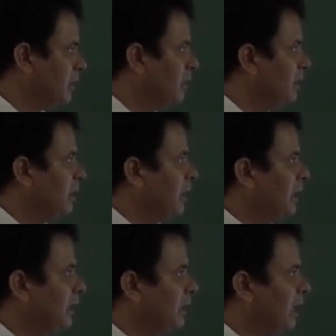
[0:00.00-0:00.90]
and
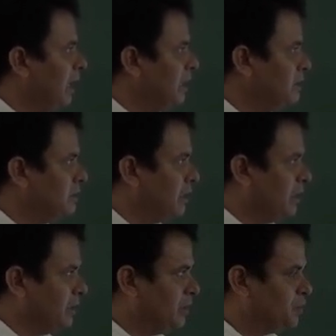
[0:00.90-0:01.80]
R is the radius
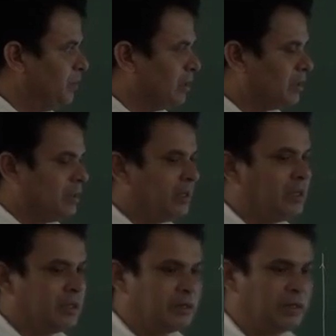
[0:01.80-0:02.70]
vector
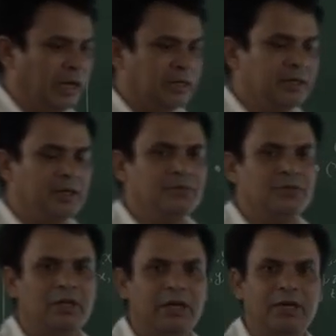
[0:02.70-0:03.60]
that gives the
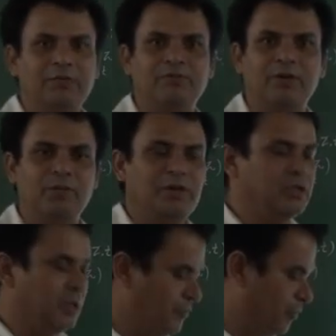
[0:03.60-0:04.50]
information
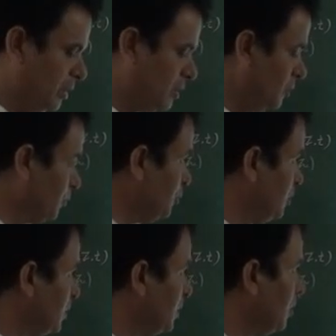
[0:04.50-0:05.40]
for the position
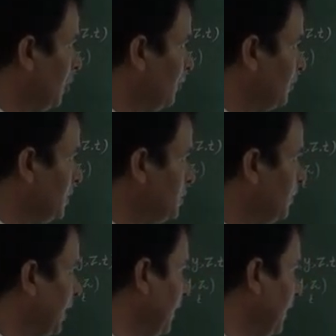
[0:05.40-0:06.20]
of this P,